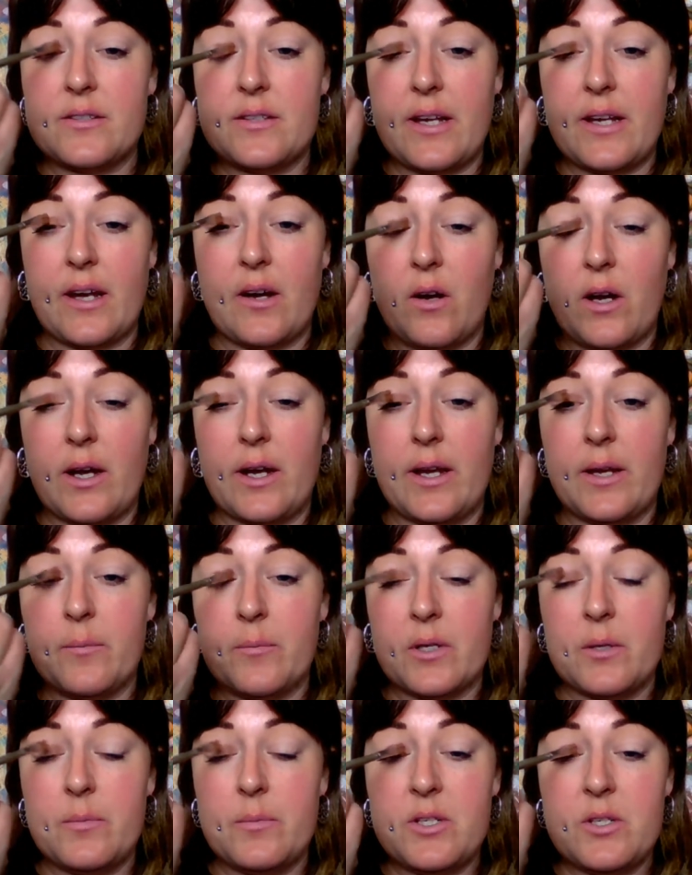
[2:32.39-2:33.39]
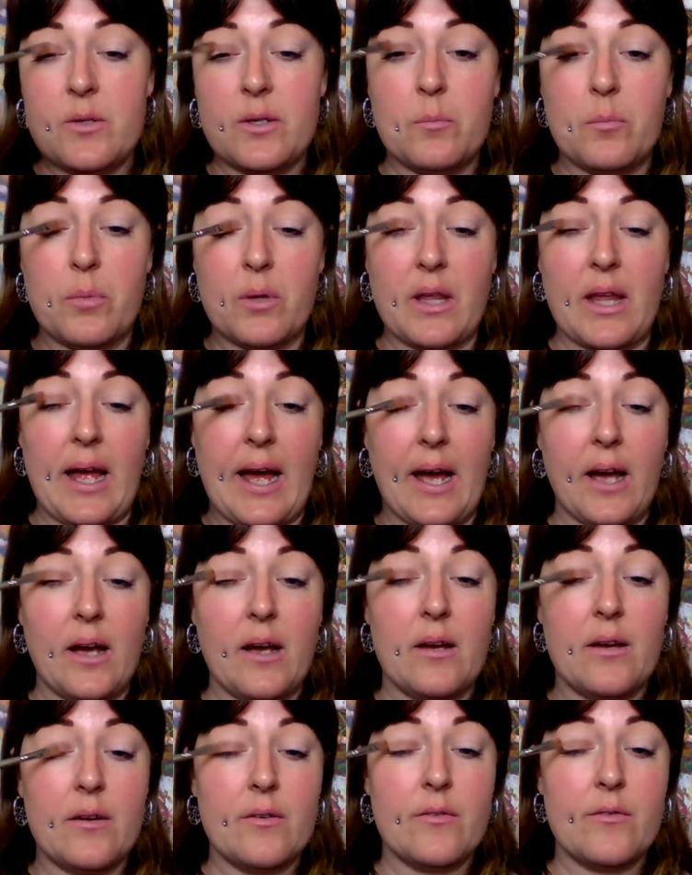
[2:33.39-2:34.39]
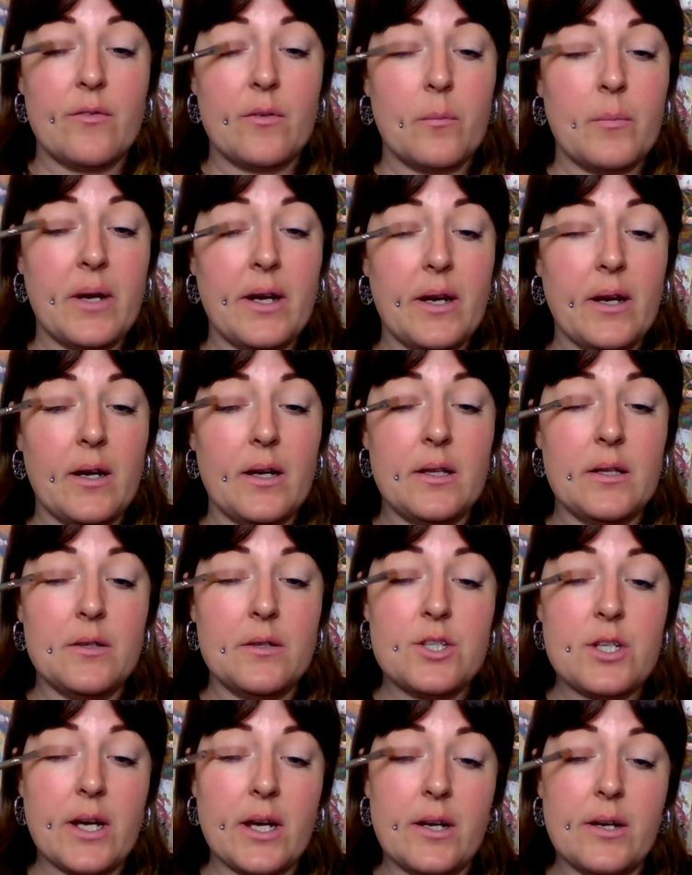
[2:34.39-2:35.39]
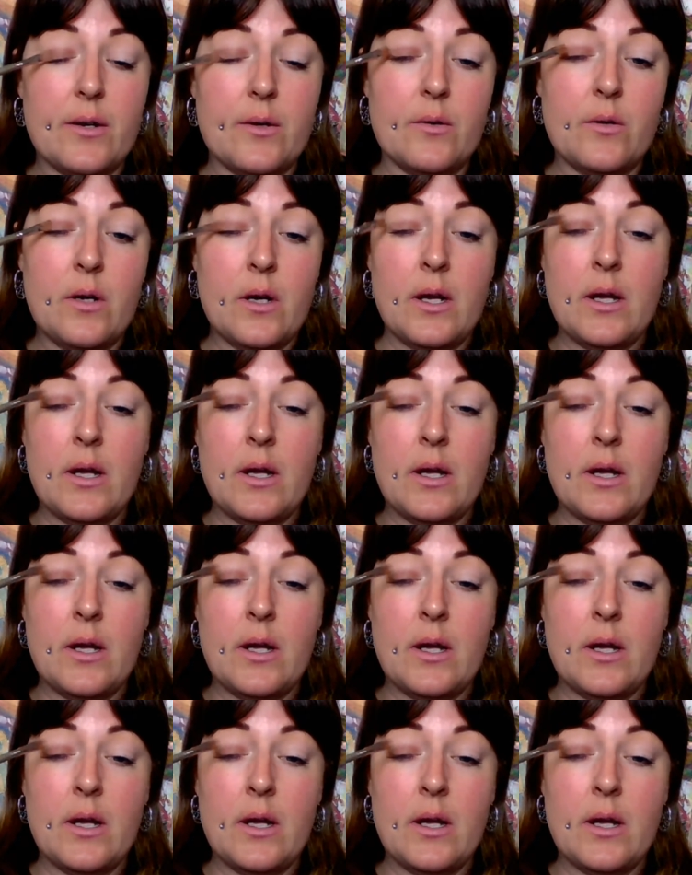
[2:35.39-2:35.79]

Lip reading: Now, I am going to be doing black for my eyeshadow,